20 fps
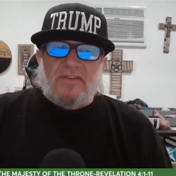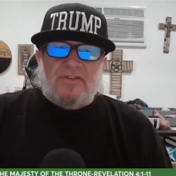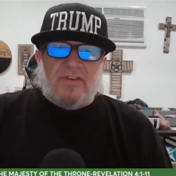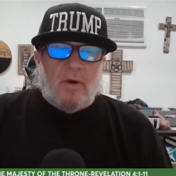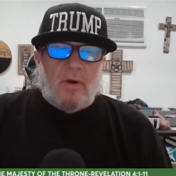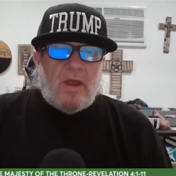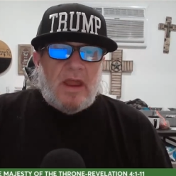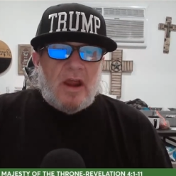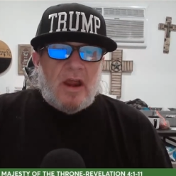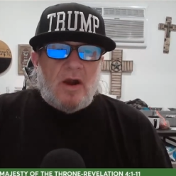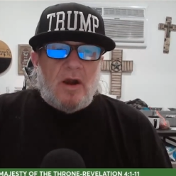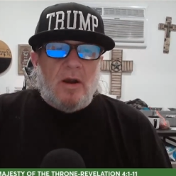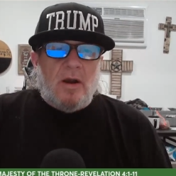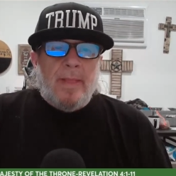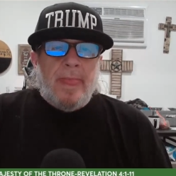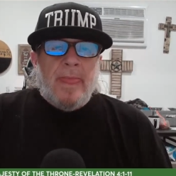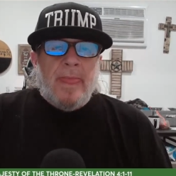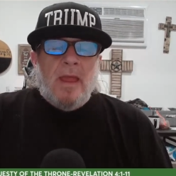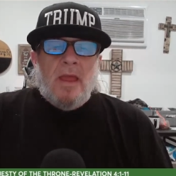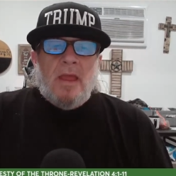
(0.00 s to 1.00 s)
So here,
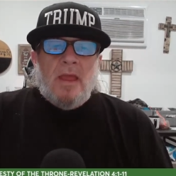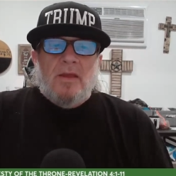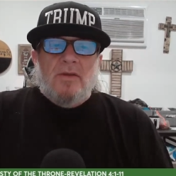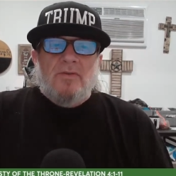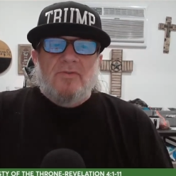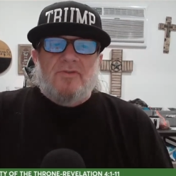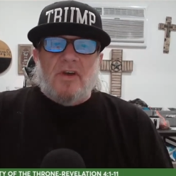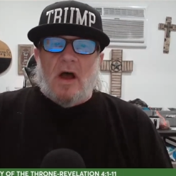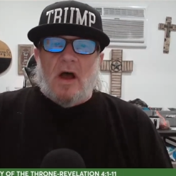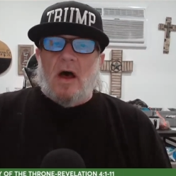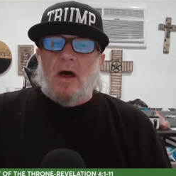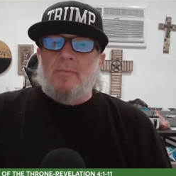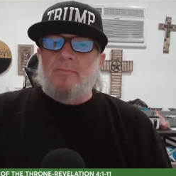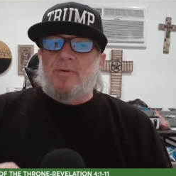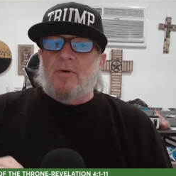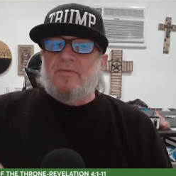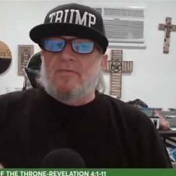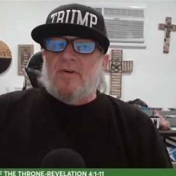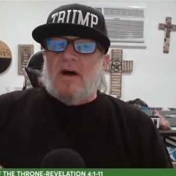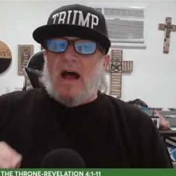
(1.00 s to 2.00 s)
John
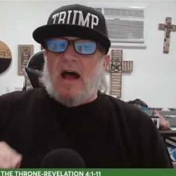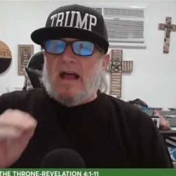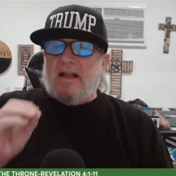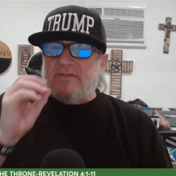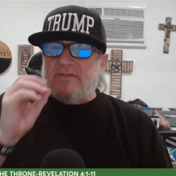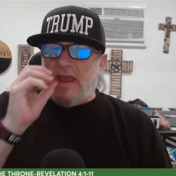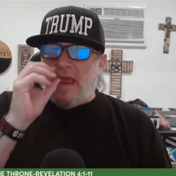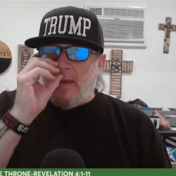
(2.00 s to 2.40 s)
provides